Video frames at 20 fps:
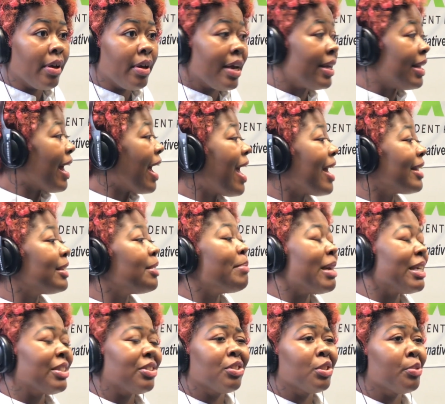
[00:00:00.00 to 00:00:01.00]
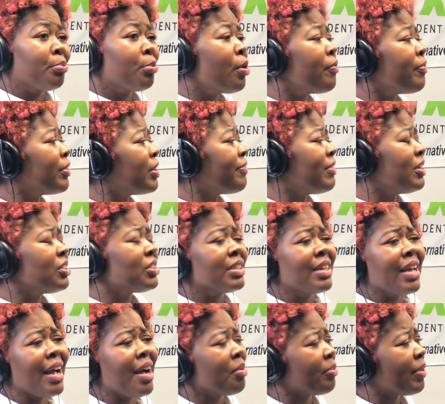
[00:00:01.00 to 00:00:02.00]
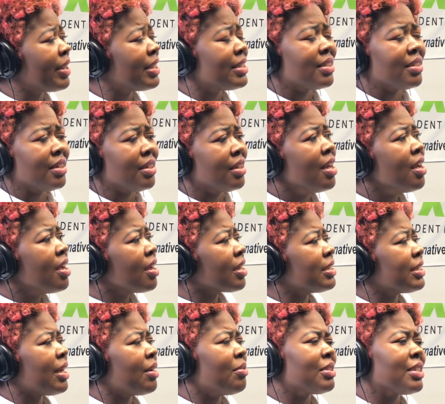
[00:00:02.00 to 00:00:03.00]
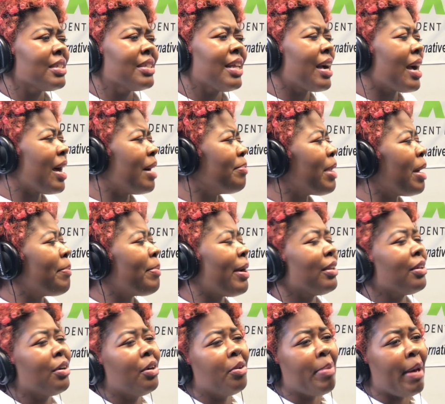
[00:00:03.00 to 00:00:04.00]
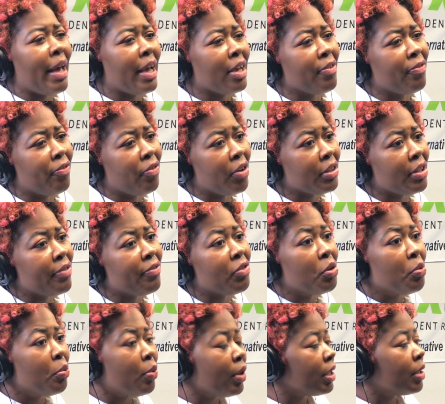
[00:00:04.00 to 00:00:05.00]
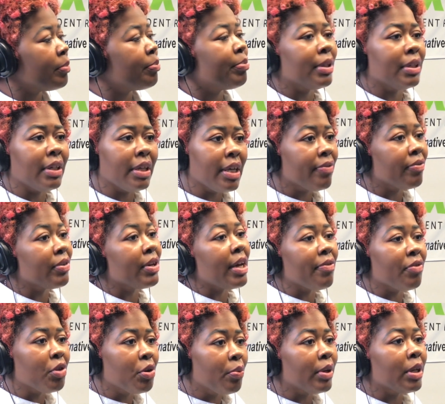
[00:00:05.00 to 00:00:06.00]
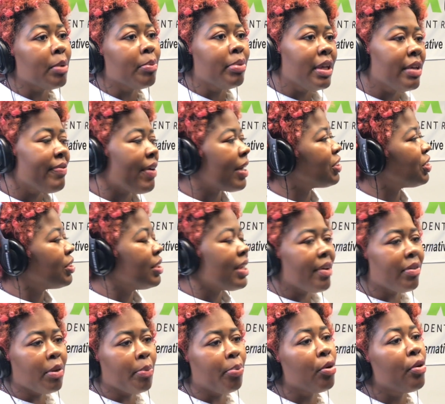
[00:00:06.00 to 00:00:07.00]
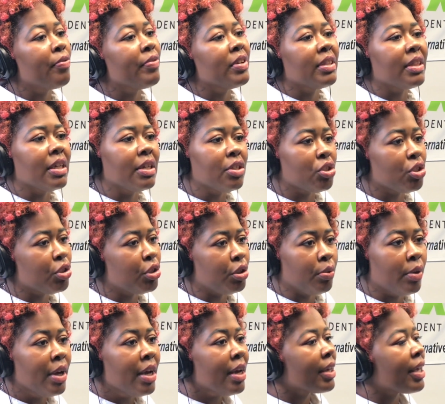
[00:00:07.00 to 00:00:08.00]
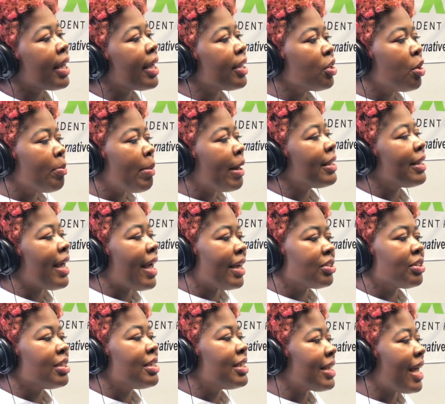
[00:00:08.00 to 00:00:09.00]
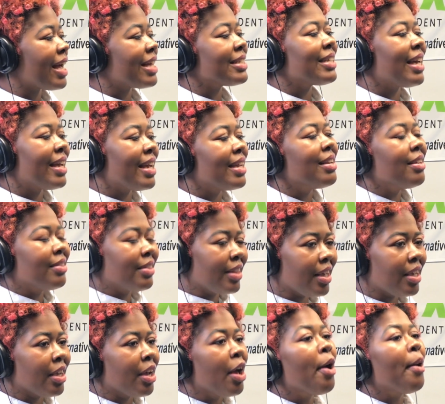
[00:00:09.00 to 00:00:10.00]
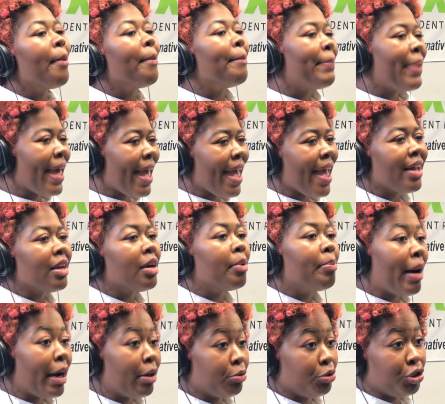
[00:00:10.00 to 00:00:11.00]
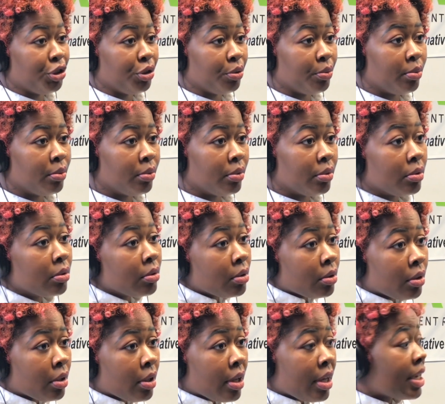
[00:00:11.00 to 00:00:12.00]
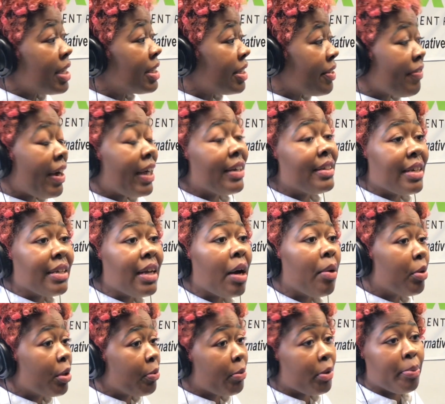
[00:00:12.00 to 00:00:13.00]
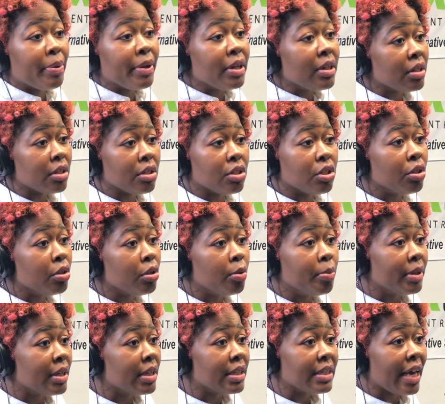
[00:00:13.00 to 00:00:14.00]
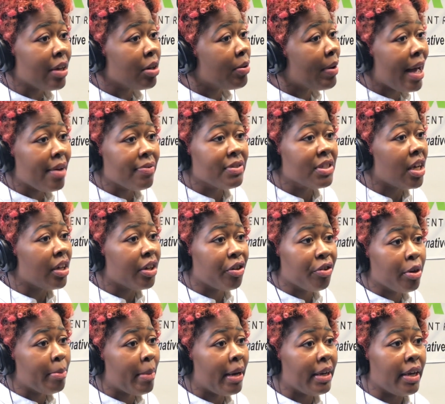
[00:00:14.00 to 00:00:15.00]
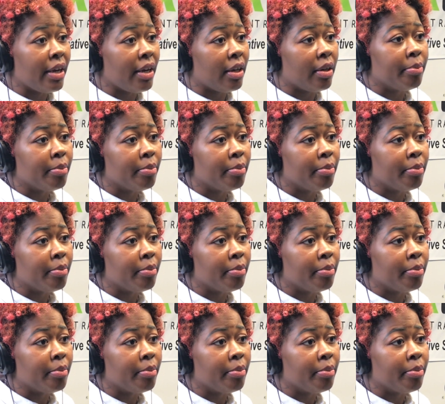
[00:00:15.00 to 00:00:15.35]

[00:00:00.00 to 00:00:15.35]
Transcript: And I had the messages to prove, and eventually I erased it. Because I was just like, I'm not about to go back and forth. If you want to believe whatever you want to believe, I shouldn't have to prove anything to you. Can't nobody actually say I said anything bad about you. Because if I did, I would have repeated it to you. Because I don't have sucker in my name.